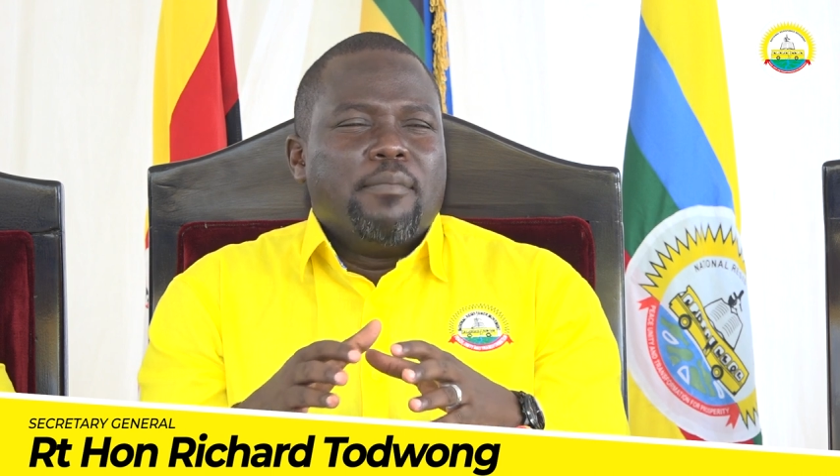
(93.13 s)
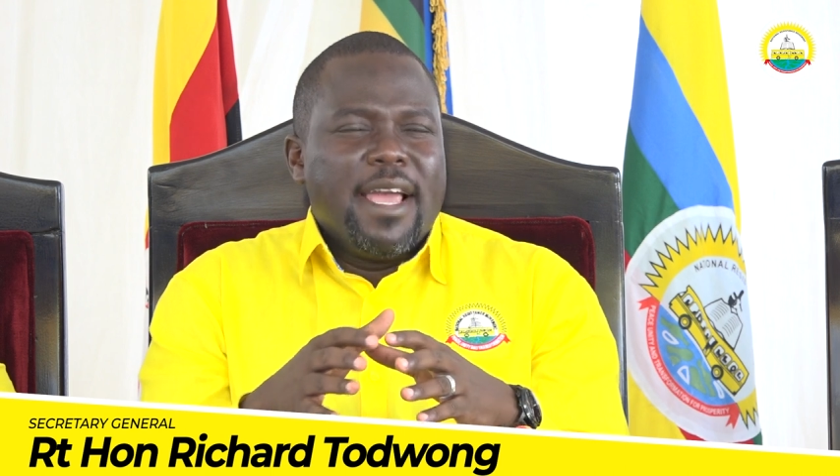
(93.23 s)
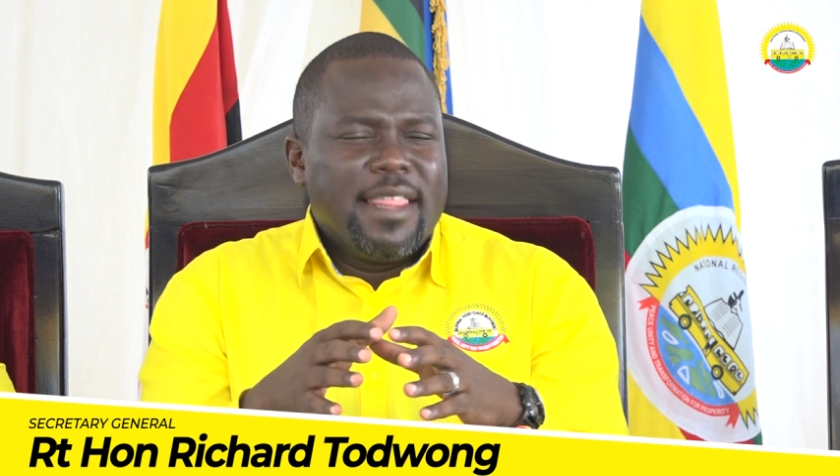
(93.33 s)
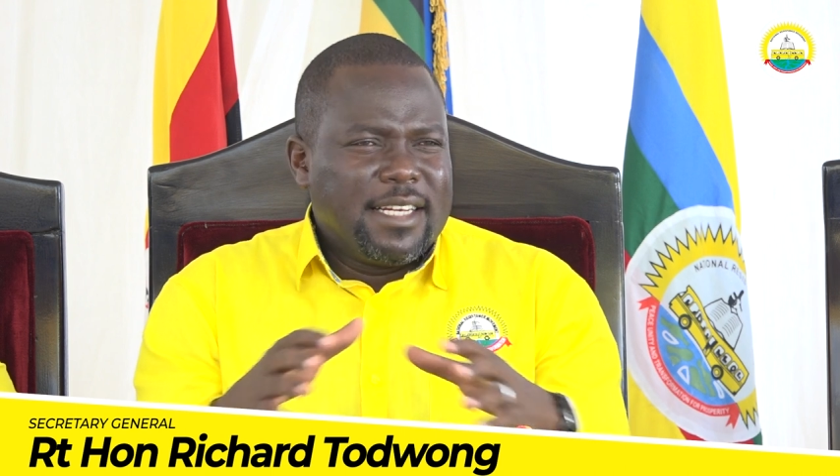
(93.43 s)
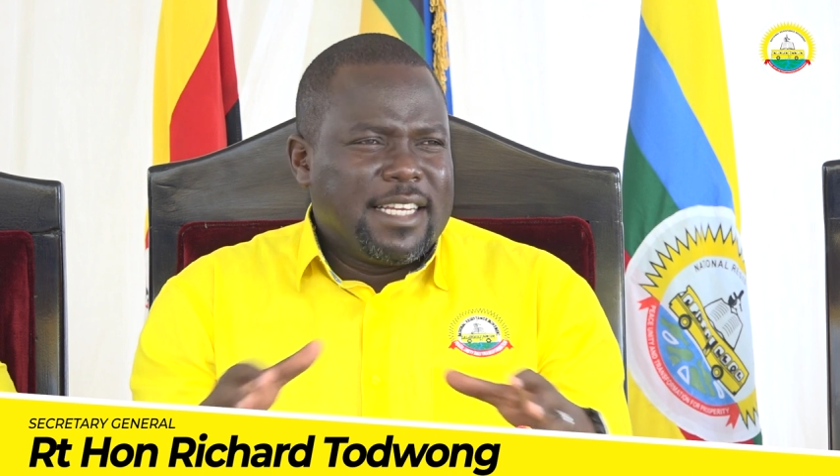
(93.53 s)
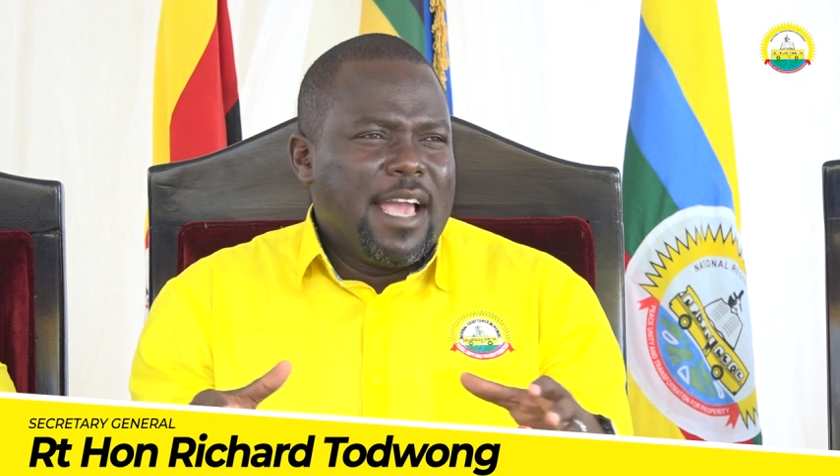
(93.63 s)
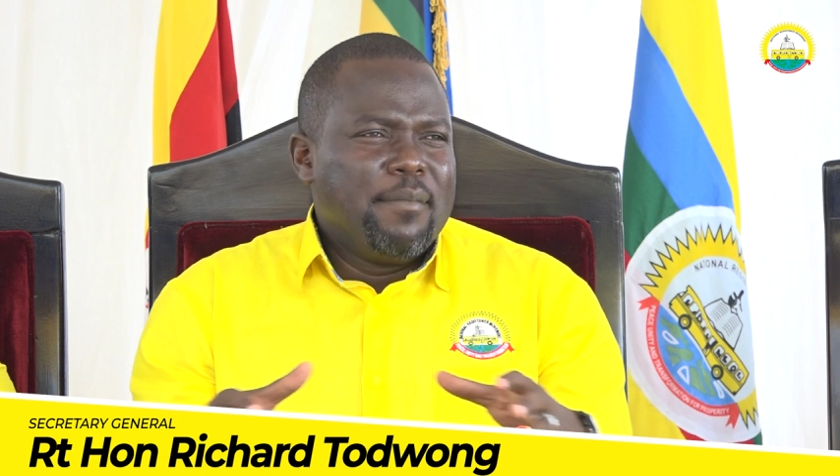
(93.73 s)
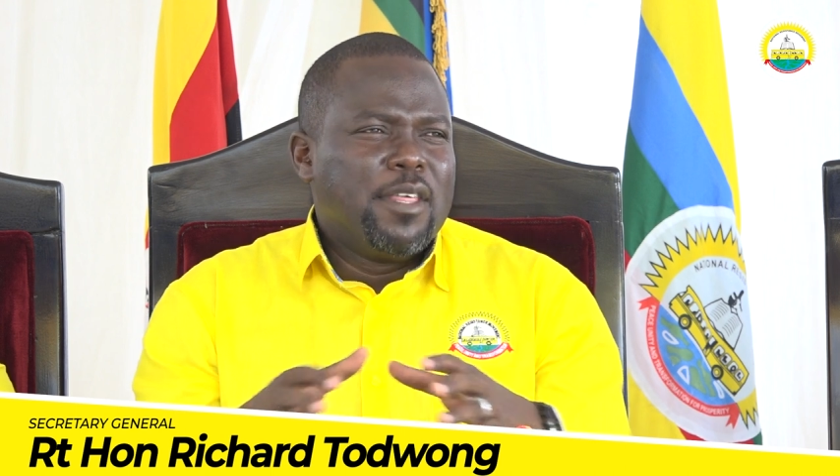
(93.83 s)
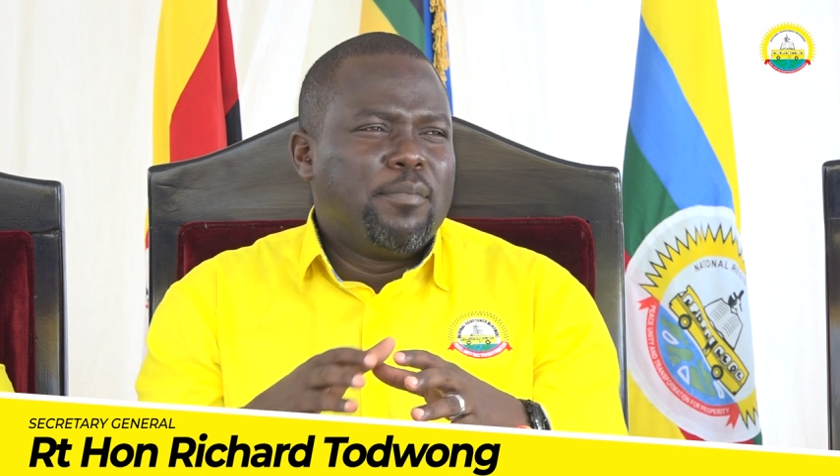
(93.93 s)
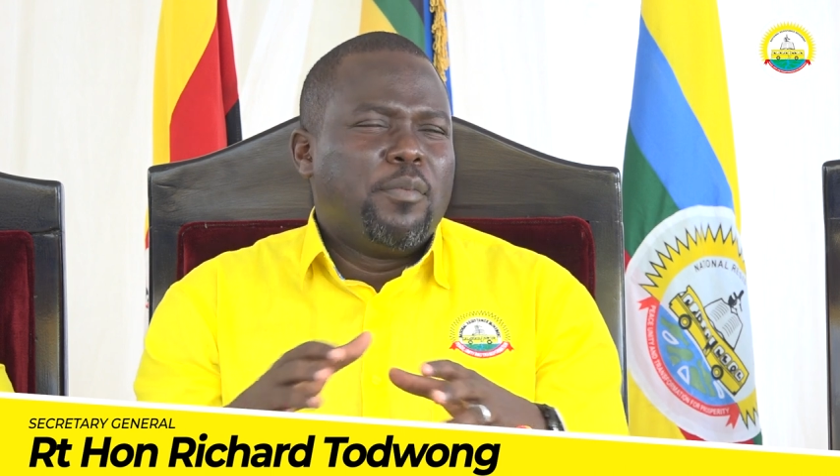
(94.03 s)
By that
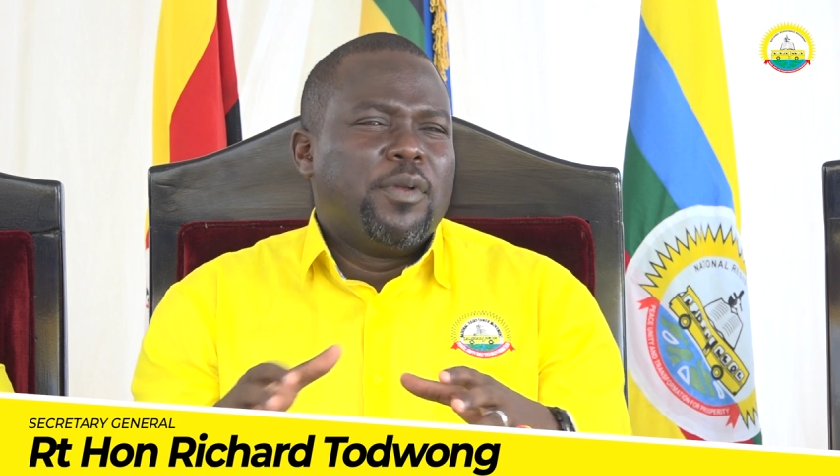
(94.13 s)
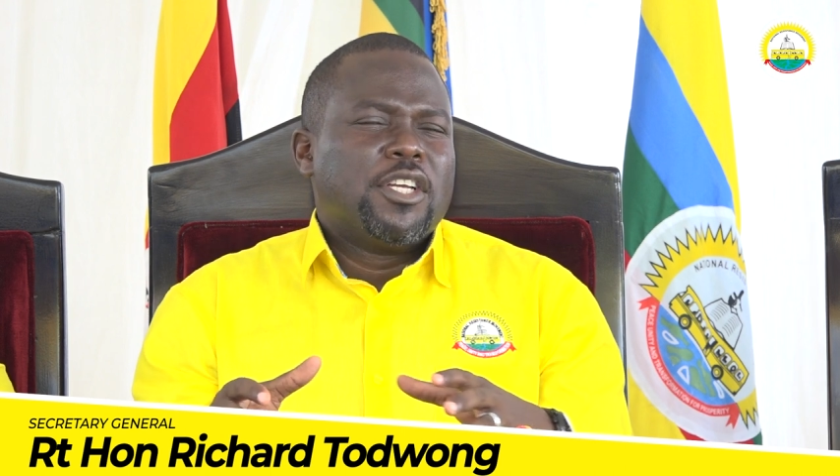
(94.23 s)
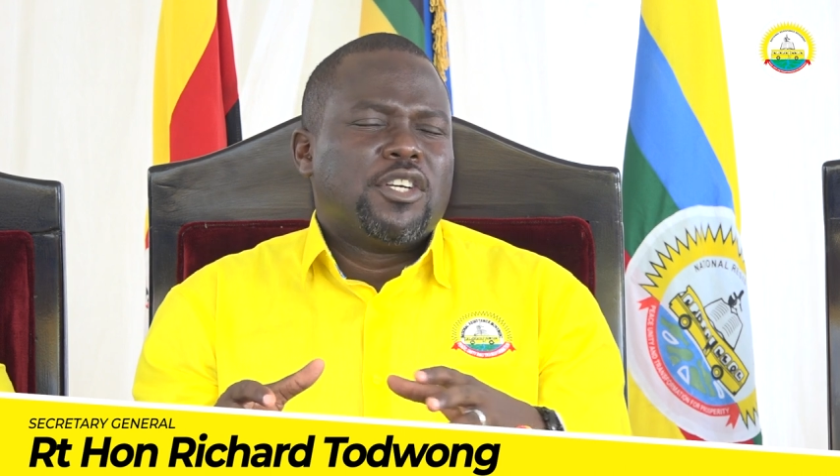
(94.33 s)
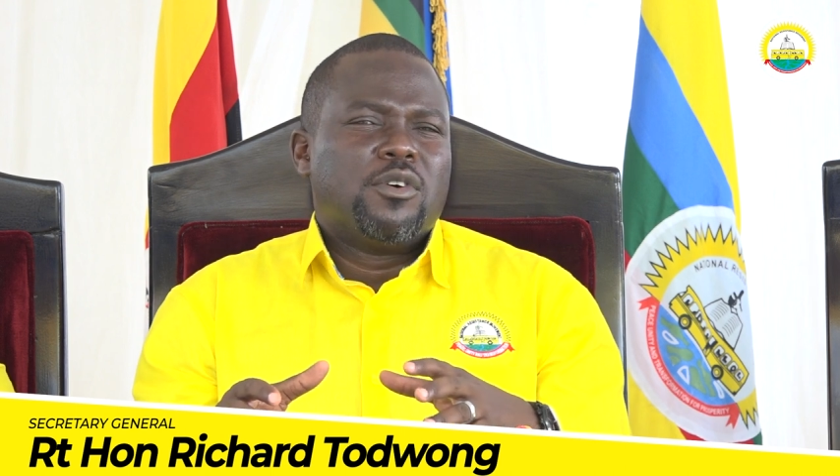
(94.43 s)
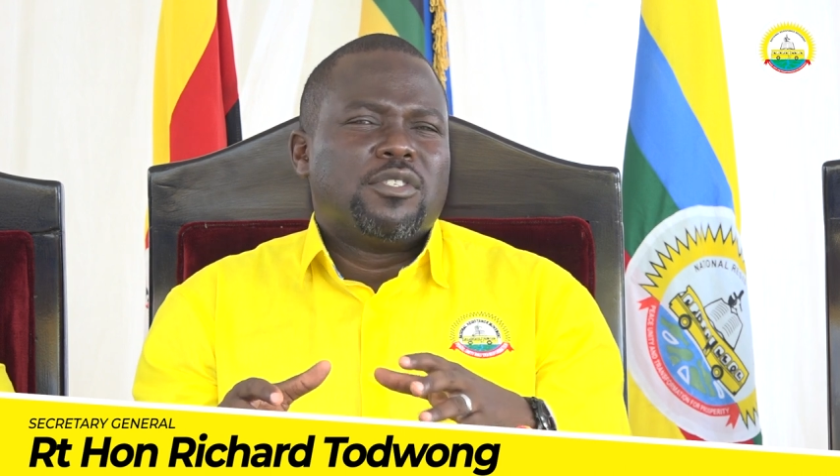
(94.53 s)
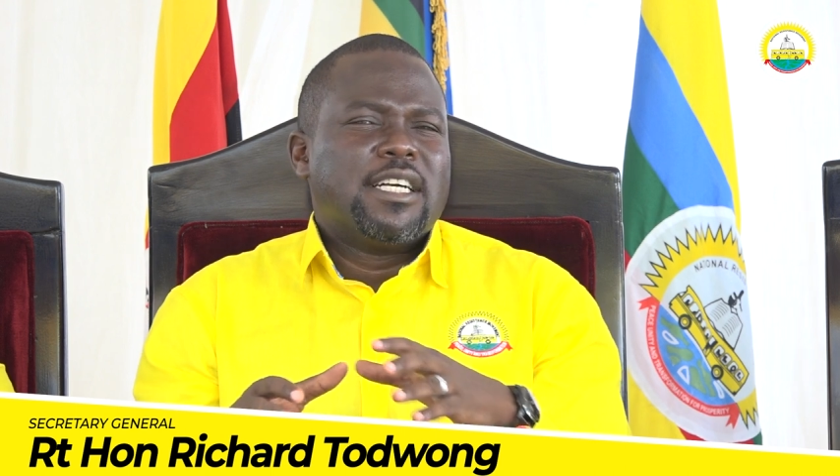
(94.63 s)
time, the population was